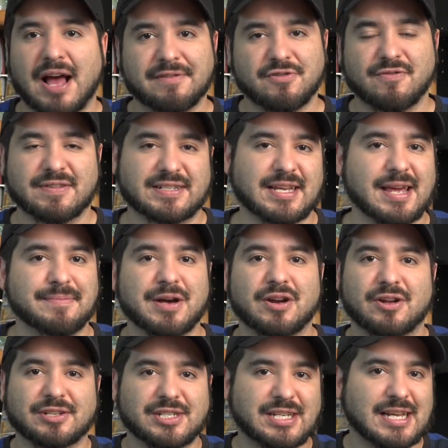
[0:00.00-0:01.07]
I know this came out
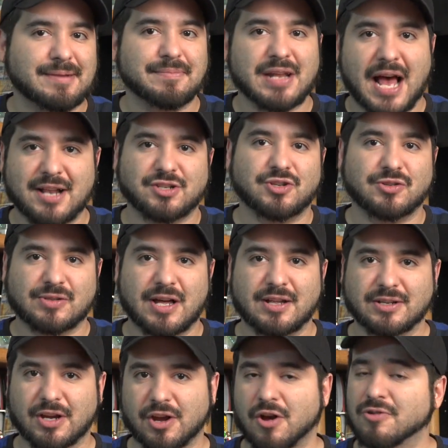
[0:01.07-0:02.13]
on Steam not too
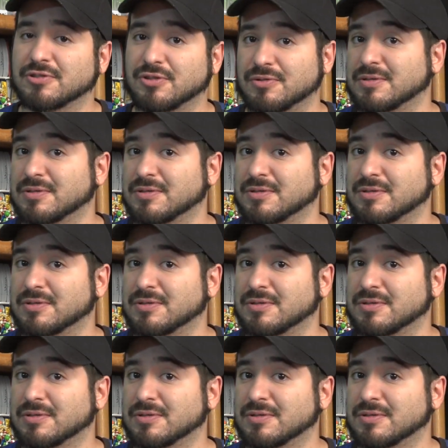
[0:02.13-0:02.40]
long ago, so